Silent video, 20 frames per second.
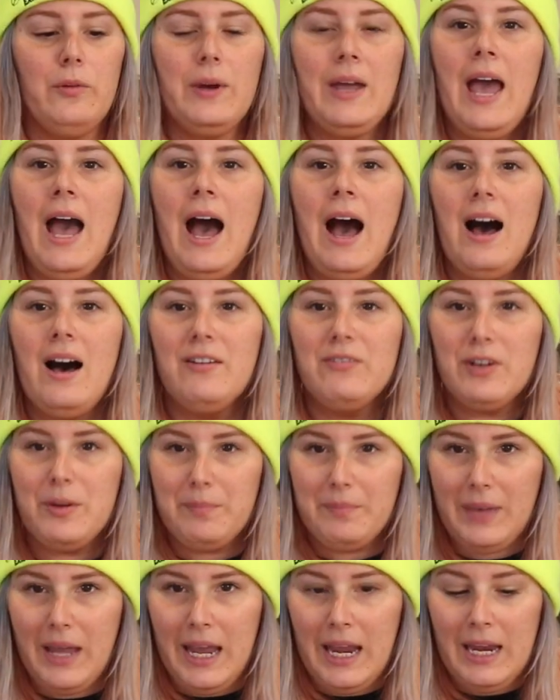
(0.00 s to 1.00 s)
We have
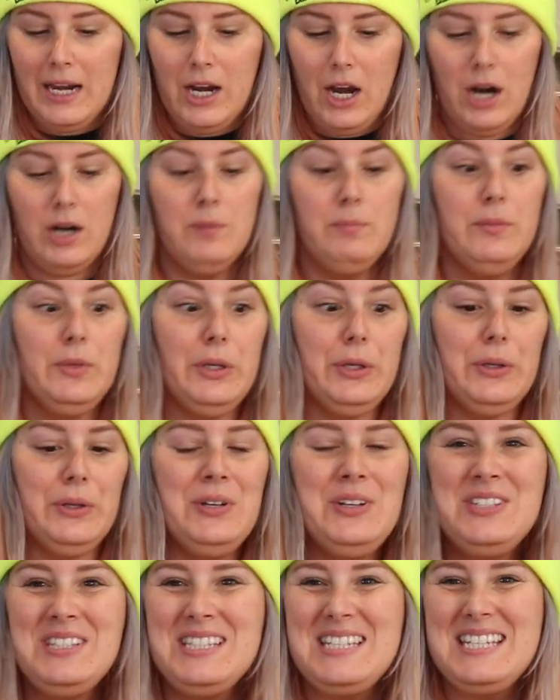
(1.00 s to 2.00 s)
made our
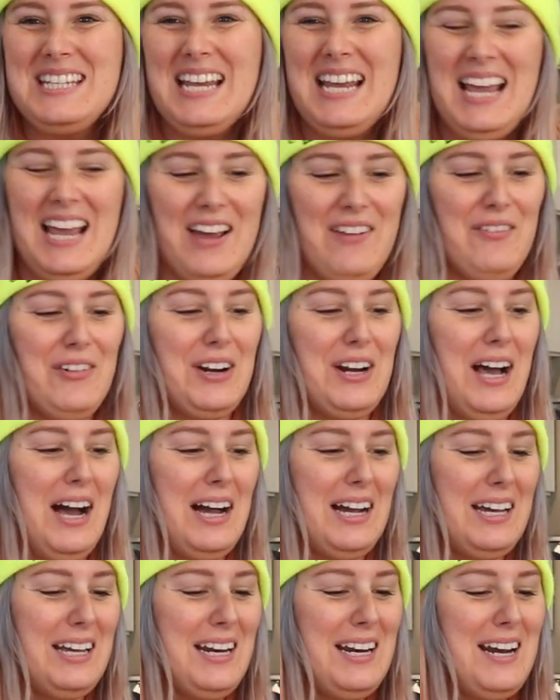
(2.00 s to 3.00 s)
moons. We're
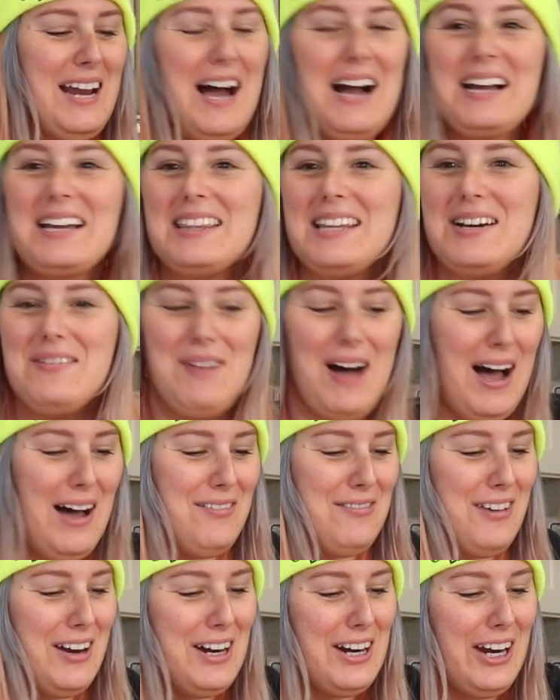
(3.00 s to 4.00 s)
not gonna knock them
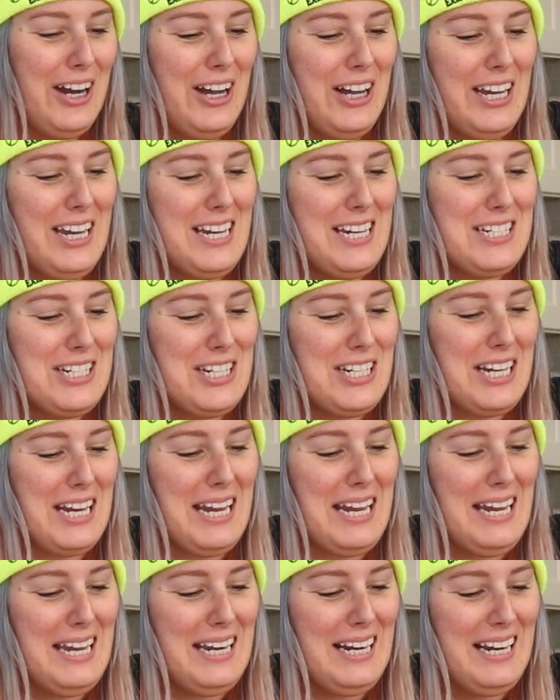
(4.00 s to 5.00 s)
off our cookie
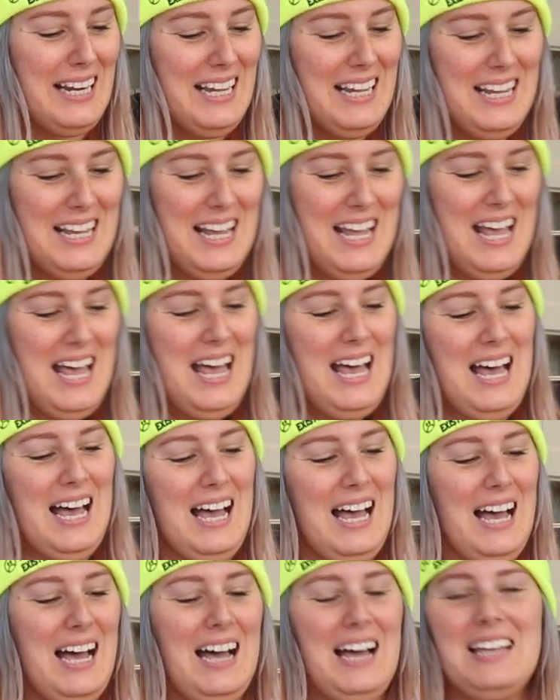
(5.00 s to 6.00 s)
sheet.
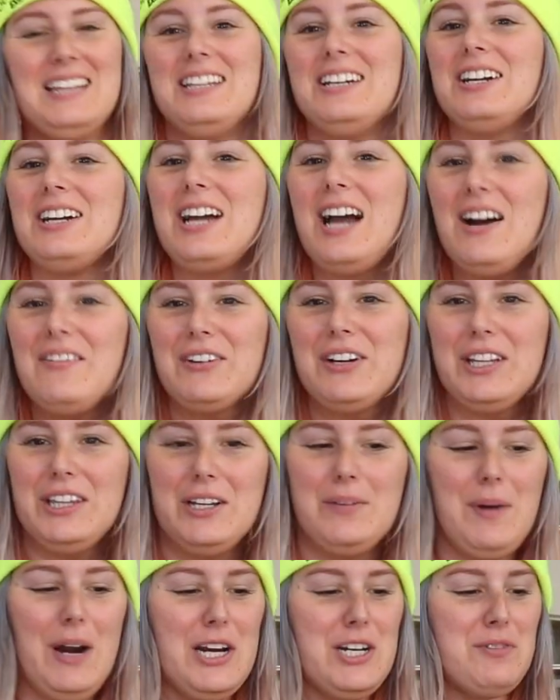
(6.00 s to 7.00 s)
They're covered in
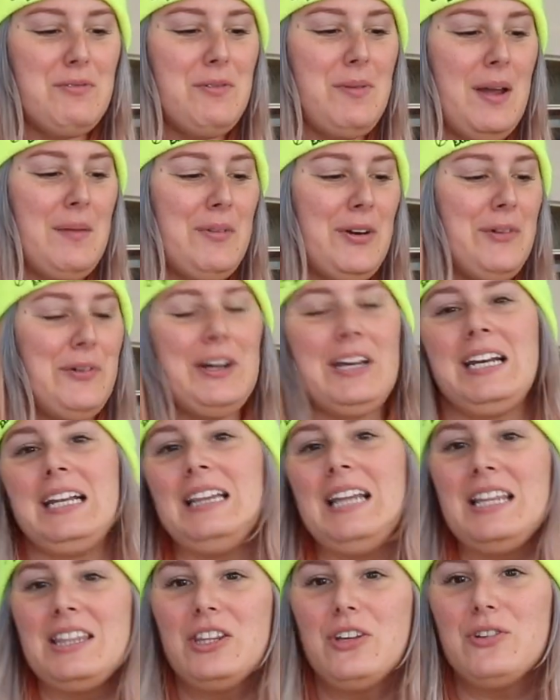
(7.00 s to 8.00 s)
their parchment paper. We're gonna
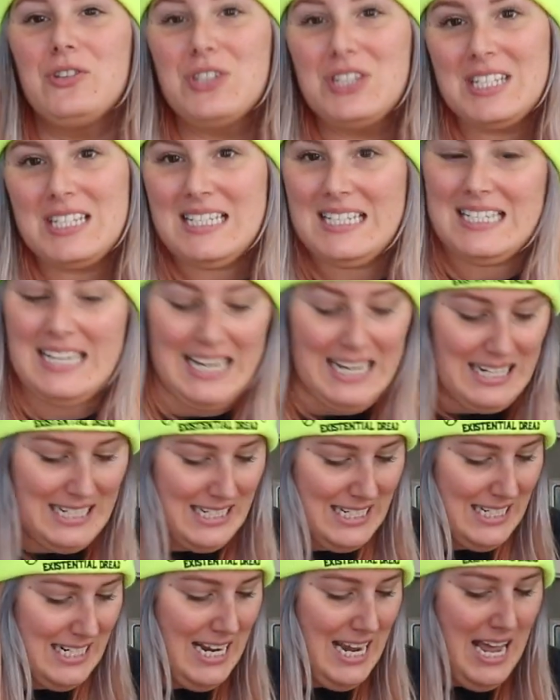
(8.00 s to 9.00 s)
let those
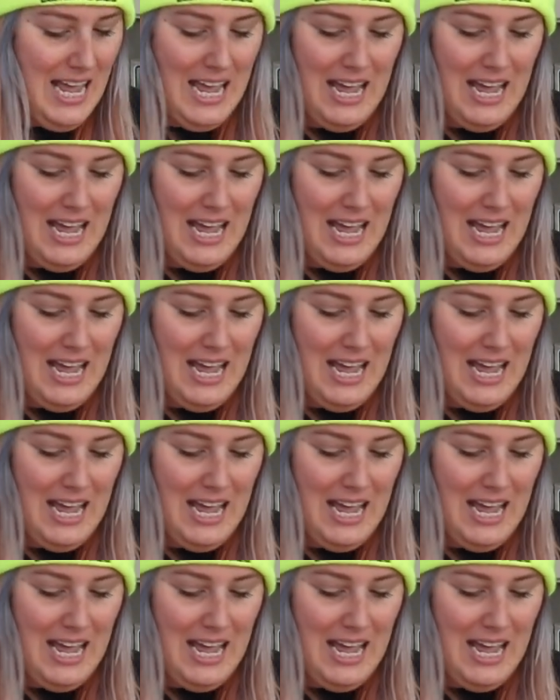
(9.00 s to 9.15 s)
sit.